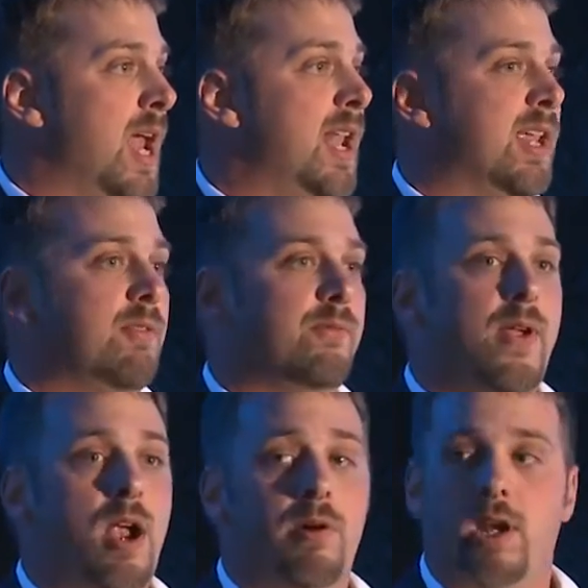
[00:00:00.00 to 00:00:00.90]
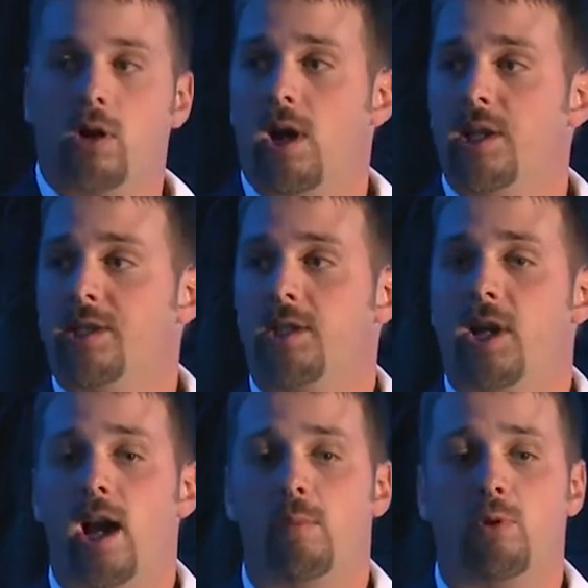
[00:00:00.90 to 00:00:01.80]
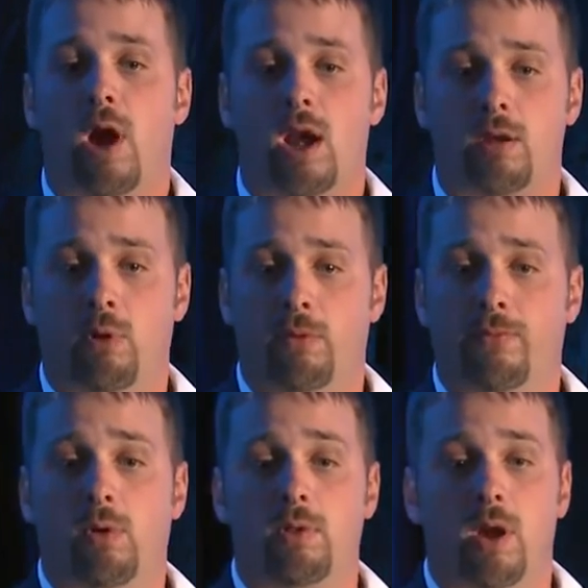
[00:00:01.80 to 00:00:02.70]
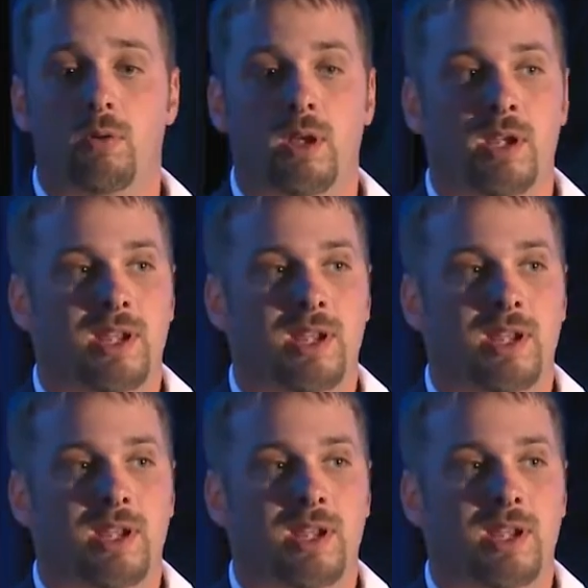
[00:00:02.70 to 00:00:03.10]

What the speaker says: And it can vary across the entire product portfolio.